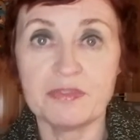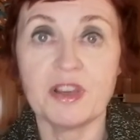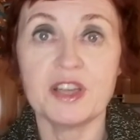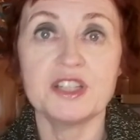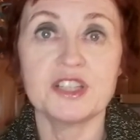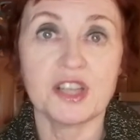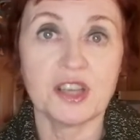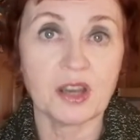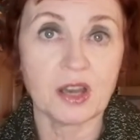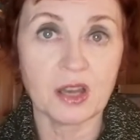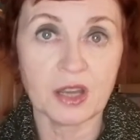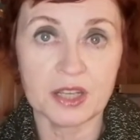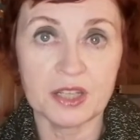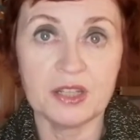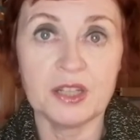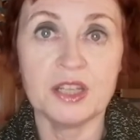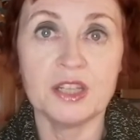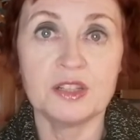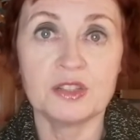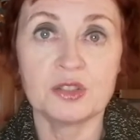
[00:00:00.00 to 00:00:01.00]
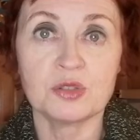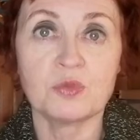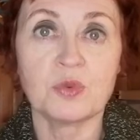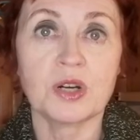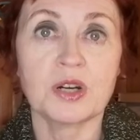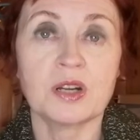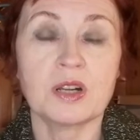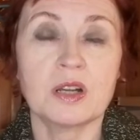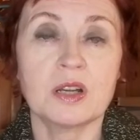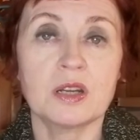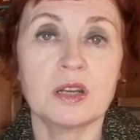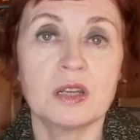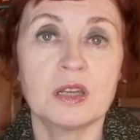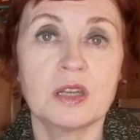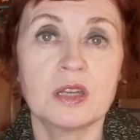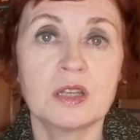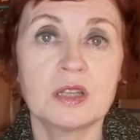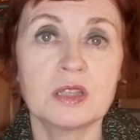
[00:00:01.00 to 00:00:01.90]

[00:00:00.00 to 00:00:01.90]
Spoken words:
finding I need to work on.